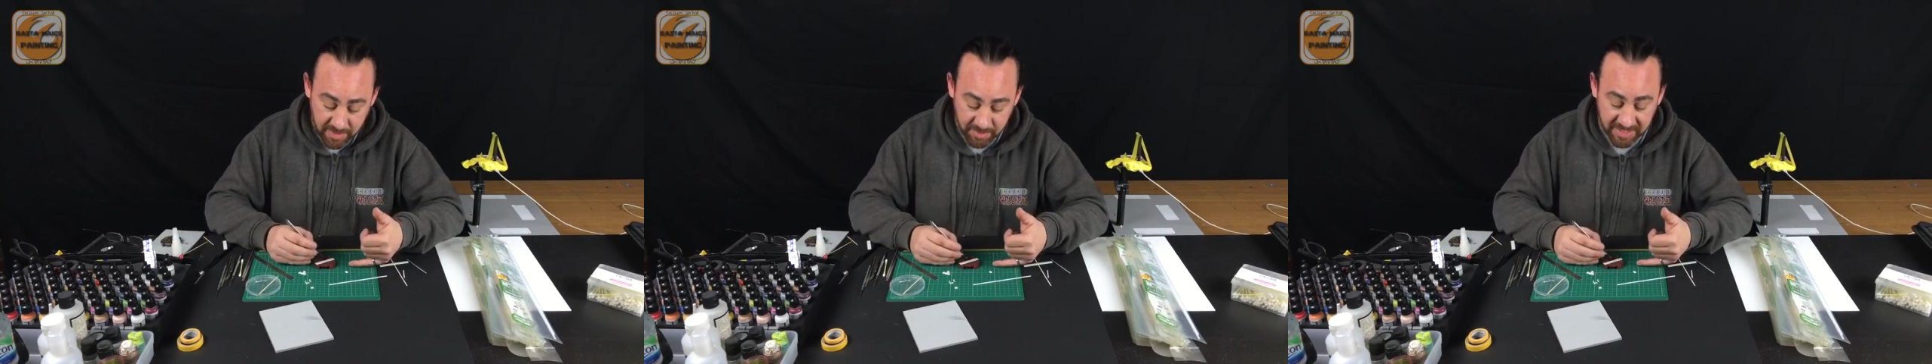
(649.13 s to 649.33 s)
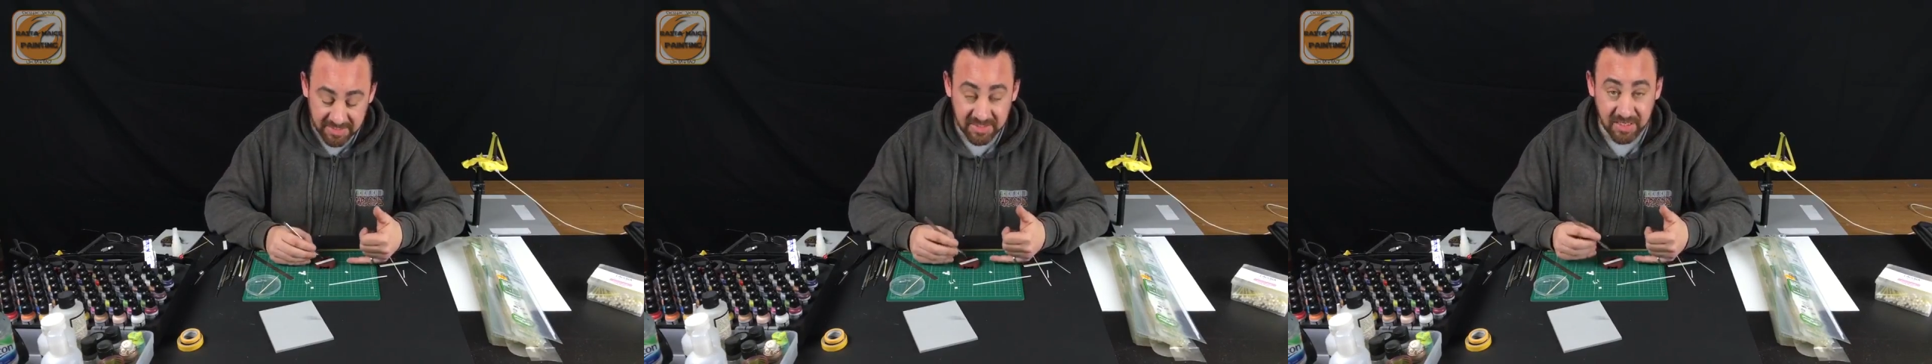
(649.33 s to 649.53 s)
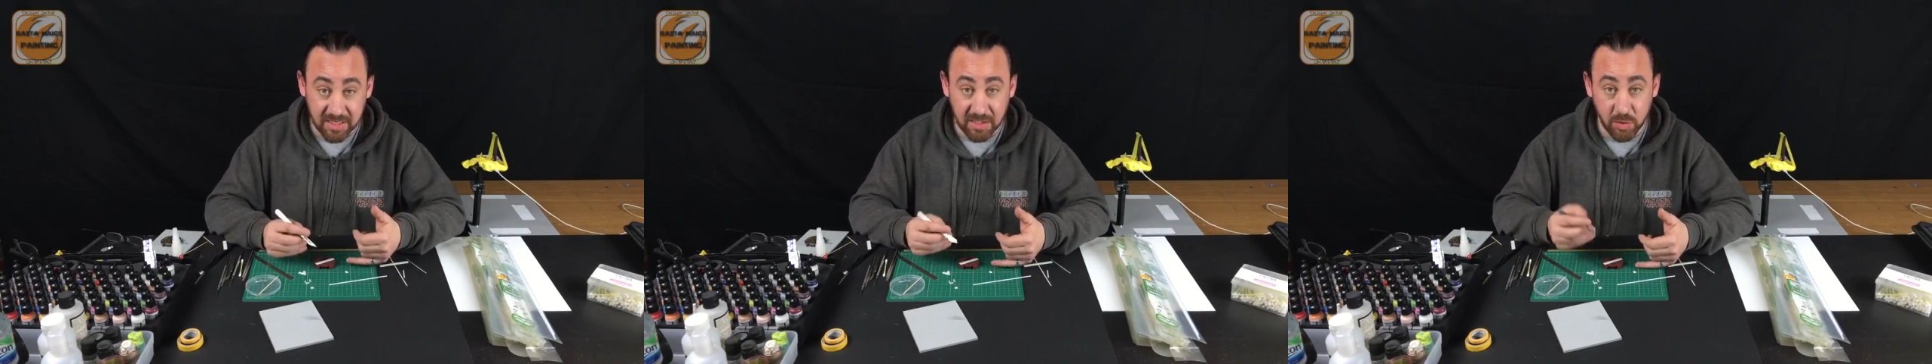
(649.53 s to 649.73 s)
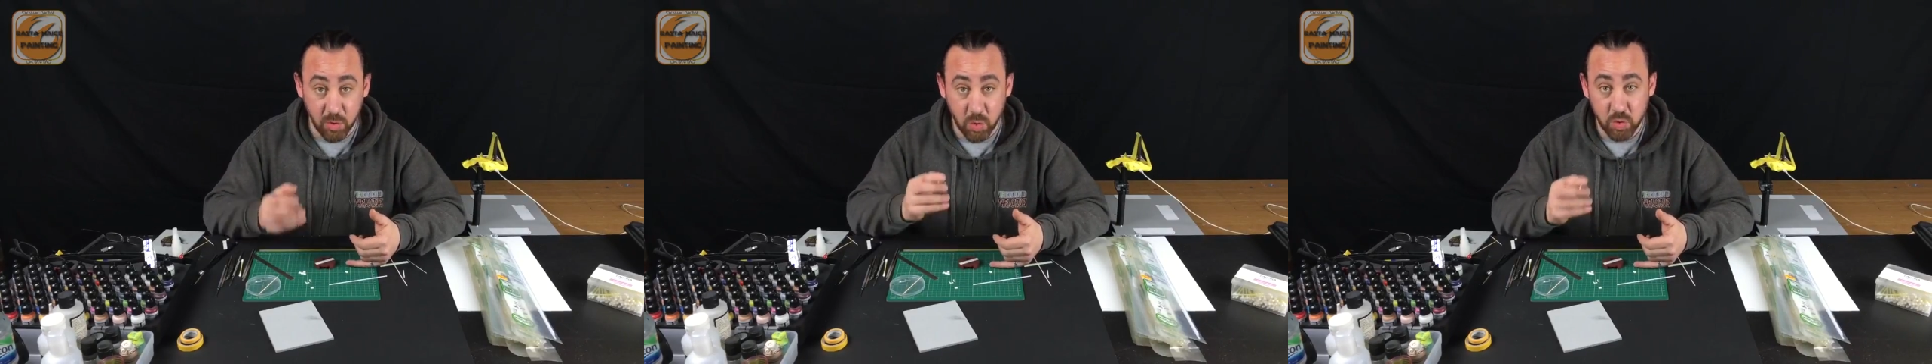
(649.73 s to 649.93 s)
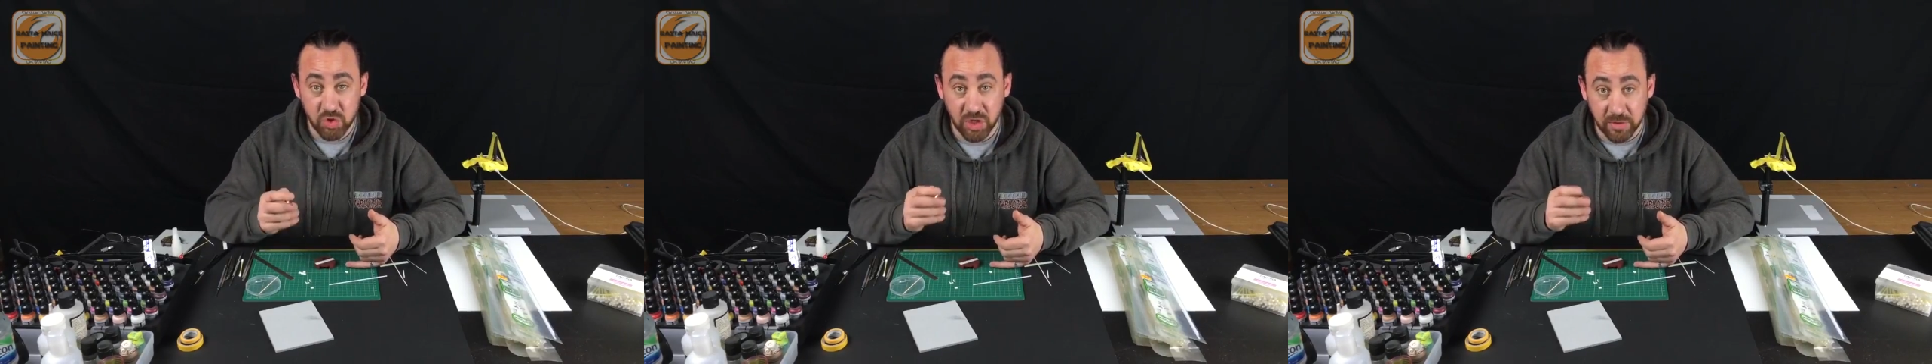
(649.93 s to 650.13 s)
Plastic glue
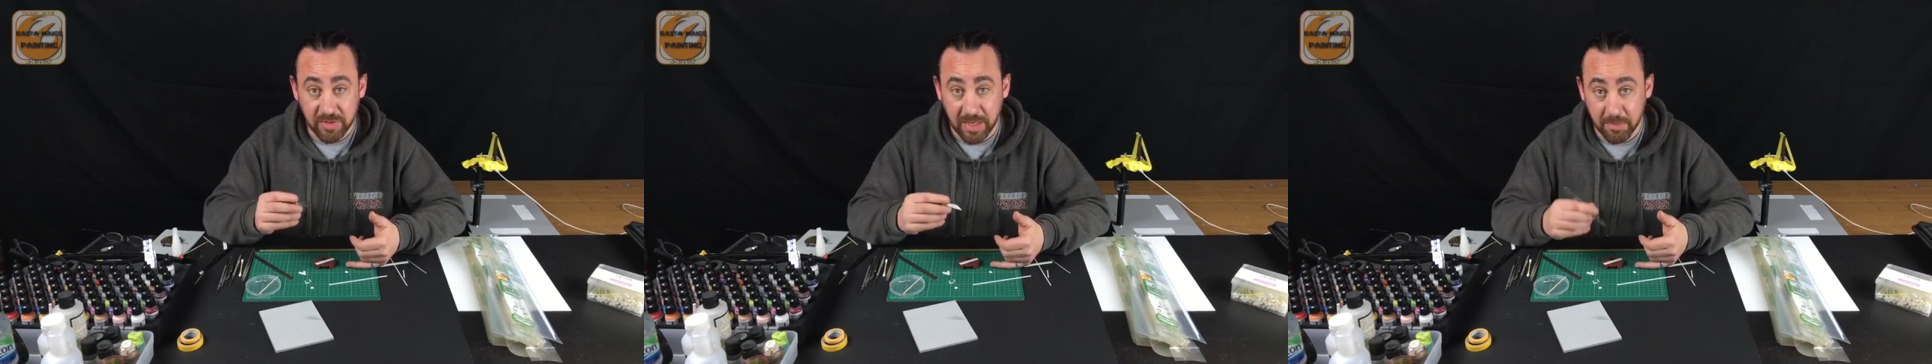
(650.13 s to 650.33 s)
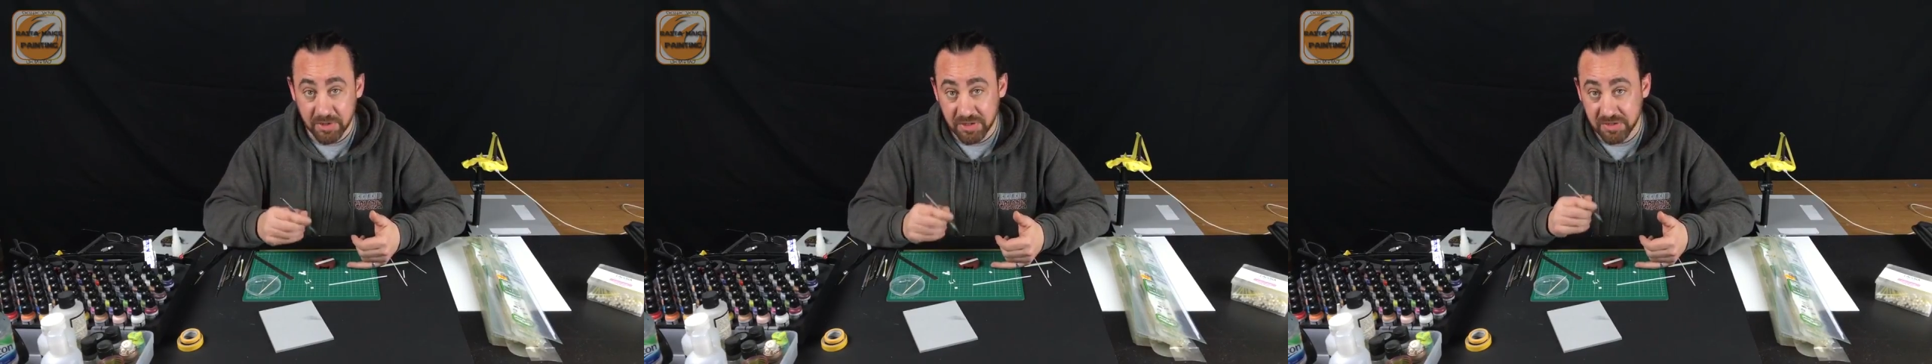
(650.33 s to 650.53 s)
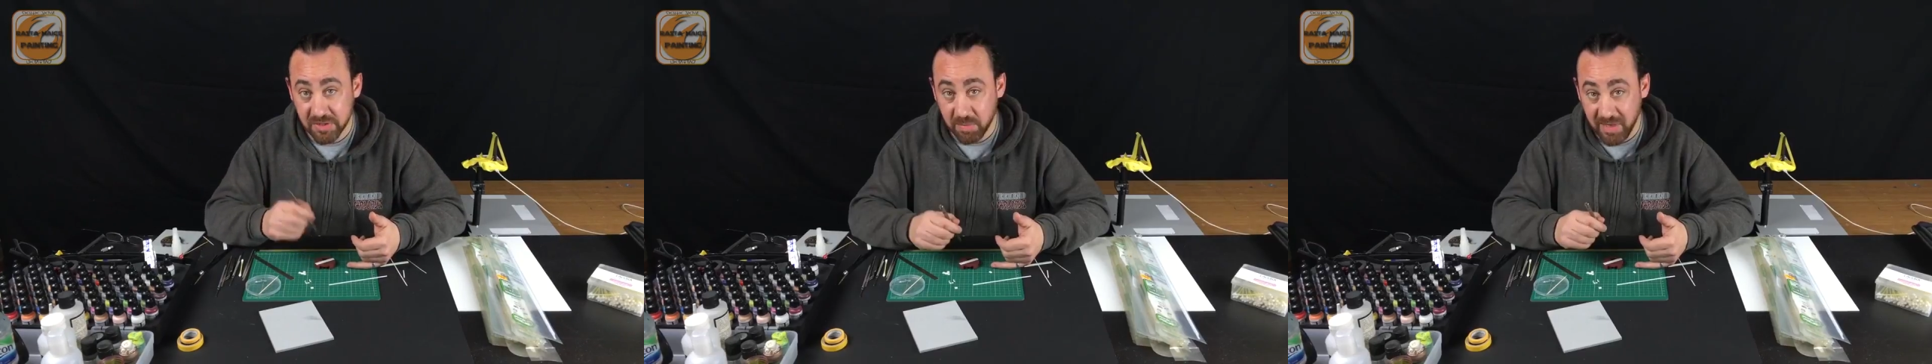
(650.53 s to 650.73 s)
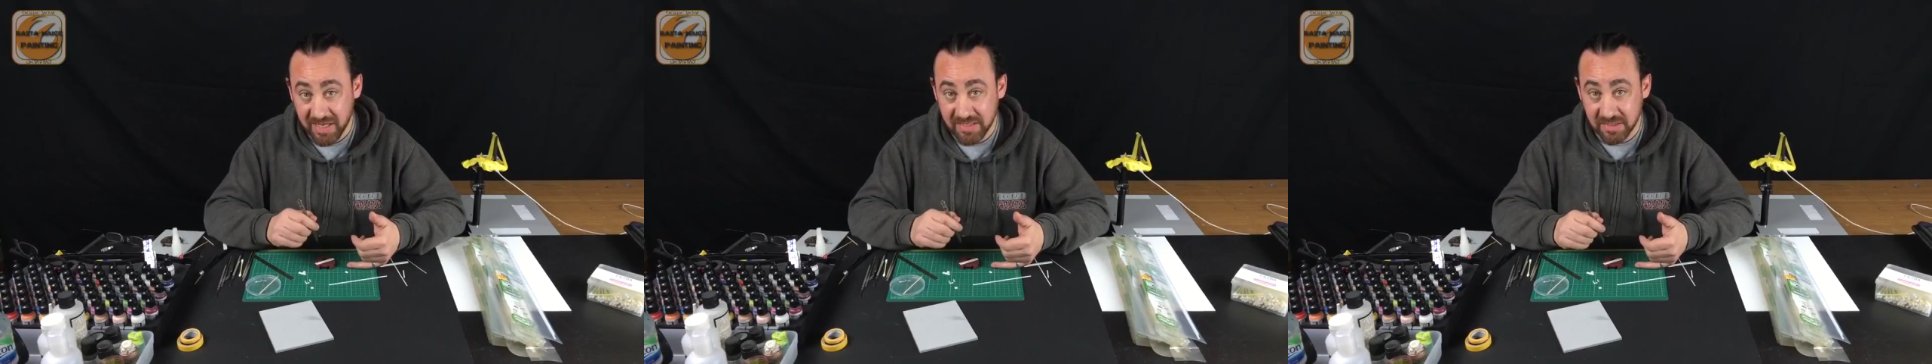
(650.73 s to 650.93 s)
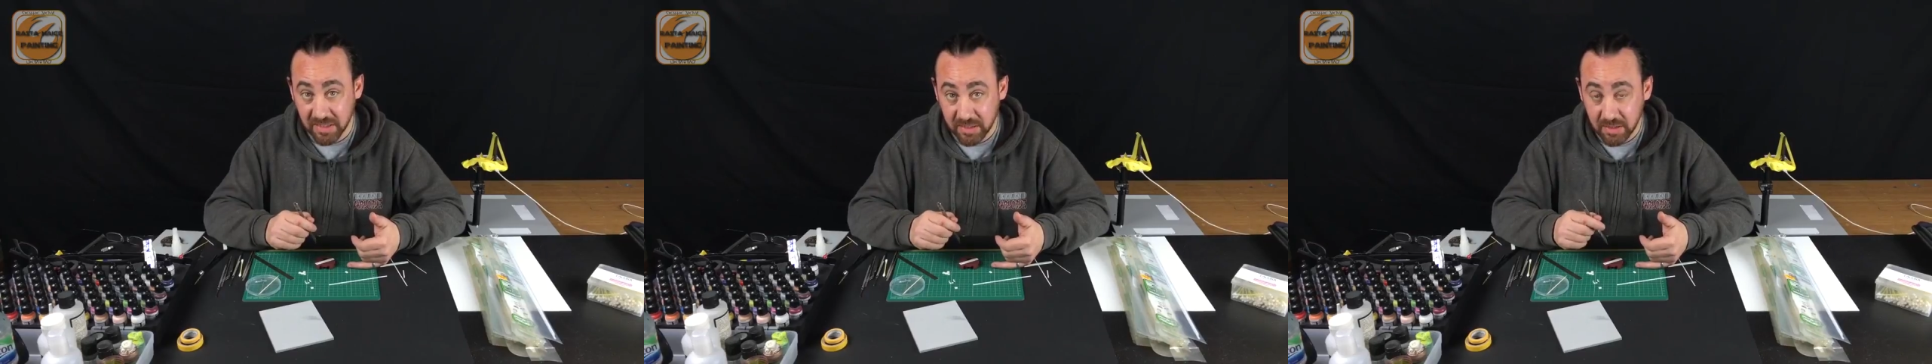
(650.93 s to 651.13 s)
also damages the
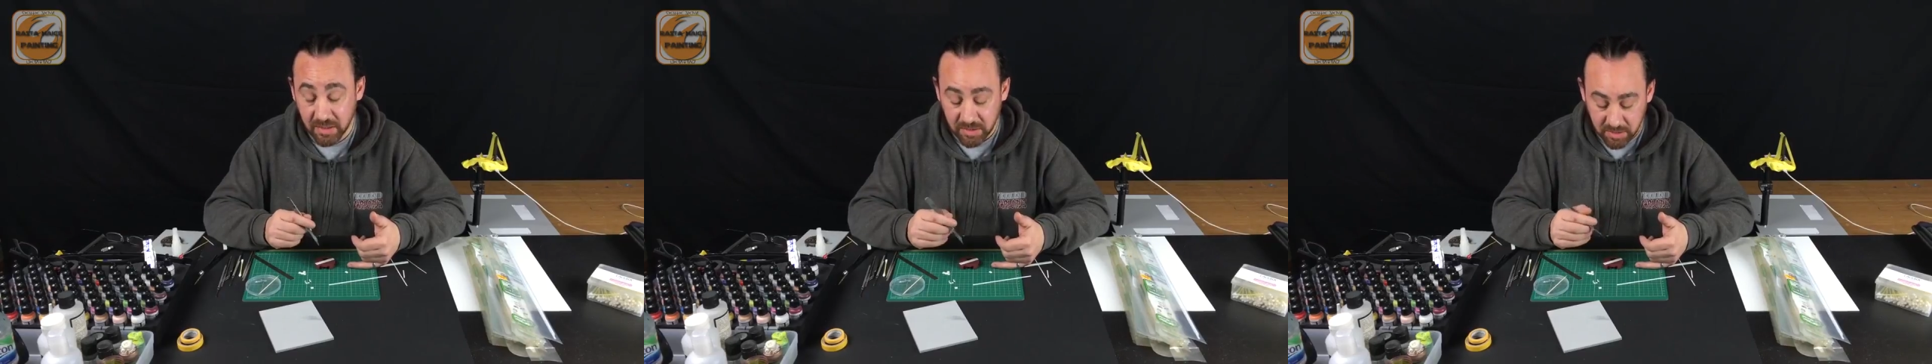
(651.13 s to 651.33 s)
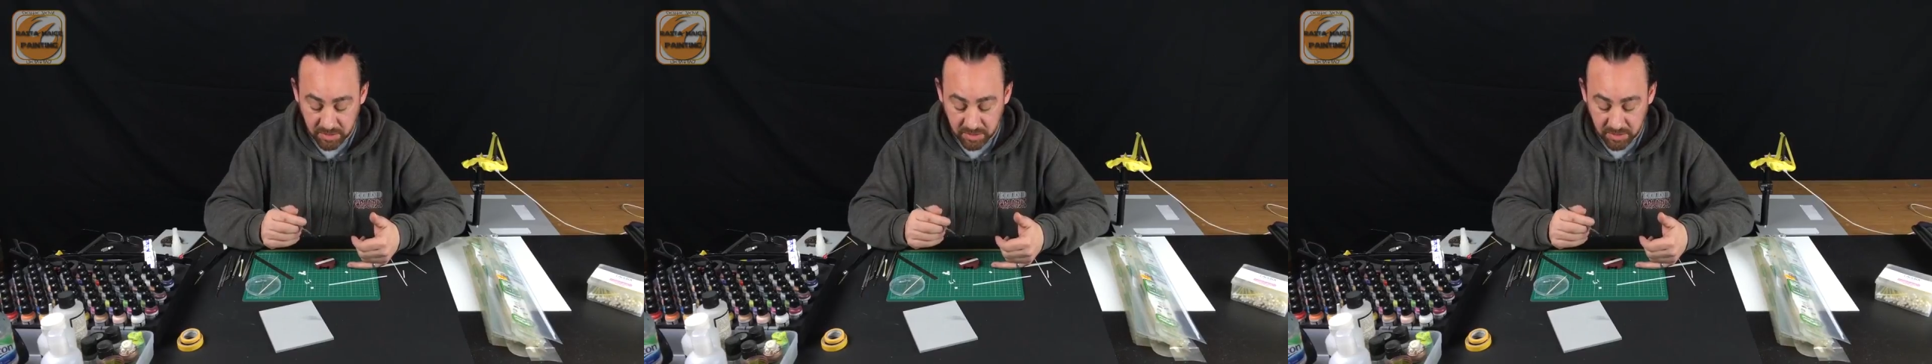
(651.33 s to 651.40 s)
plastic.